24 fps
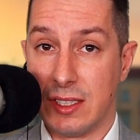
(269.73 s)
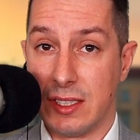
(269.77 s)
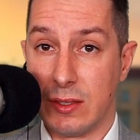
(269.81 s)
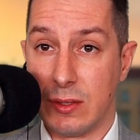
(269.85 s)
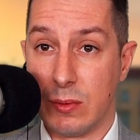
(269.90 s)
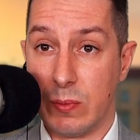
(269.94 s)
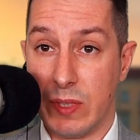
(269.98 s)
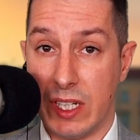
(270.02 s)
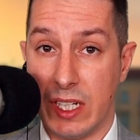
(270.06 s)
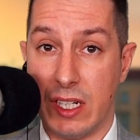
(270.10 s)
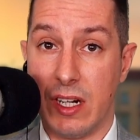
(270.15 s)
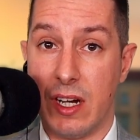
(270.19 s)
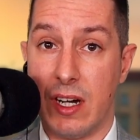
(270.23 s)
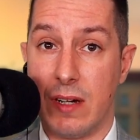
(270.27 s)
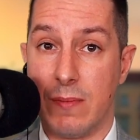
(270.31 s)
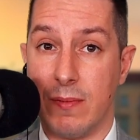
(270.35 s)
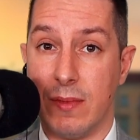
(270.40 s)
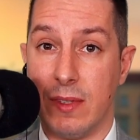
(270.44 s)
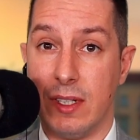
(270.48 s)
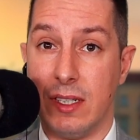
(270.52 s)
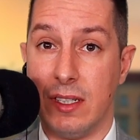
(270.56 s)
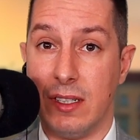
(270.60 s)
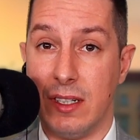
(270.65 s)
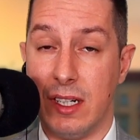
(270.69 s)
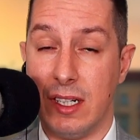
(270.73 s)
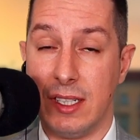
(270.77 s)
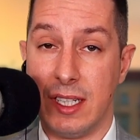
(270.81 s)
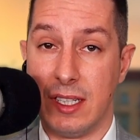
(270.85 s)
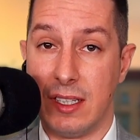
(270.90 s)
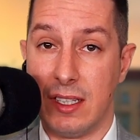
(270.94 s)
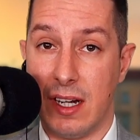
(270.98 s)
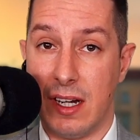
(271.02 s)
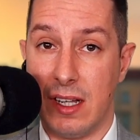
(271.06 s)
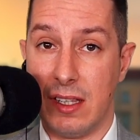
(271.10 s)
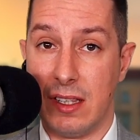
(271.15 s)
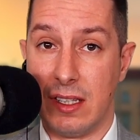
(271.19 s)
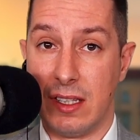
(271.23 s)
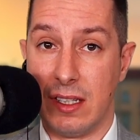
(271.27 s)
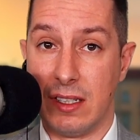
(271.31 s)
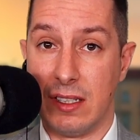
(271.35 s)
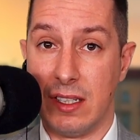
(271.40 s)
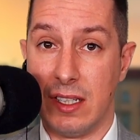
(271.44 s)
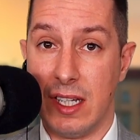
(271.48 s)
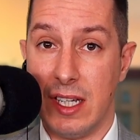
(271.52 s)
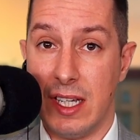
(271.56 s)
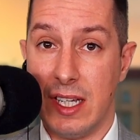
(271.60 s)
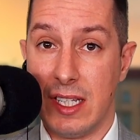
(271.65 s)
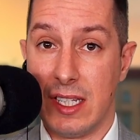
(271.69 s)
to become an
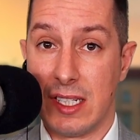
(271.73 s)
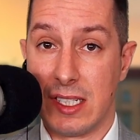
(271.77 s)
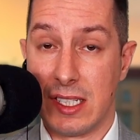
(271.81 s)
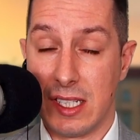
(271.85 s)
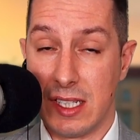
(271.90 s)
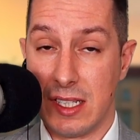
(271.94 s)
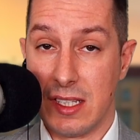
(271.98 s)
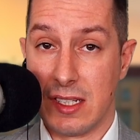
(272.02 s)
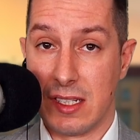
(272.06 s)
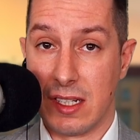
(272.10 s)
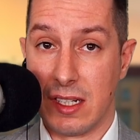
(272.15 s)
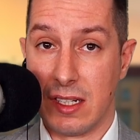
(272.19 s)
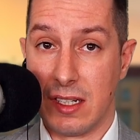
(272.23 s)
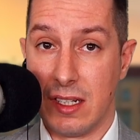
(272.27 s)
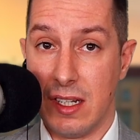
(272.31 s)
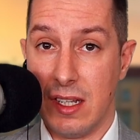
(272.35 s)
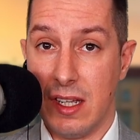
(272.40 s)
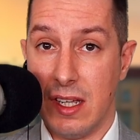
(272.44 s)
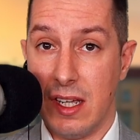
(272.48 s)
Italian citizen